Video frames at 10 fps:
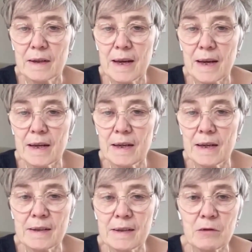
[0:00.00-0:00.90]
then
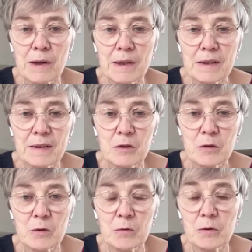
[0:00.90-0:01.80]
it is credited
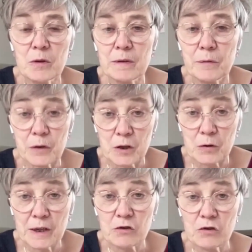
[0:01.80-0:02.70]
to for the
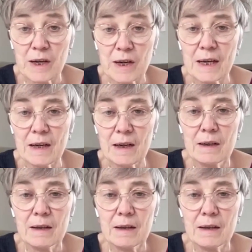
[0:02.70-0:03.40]
Jungian training.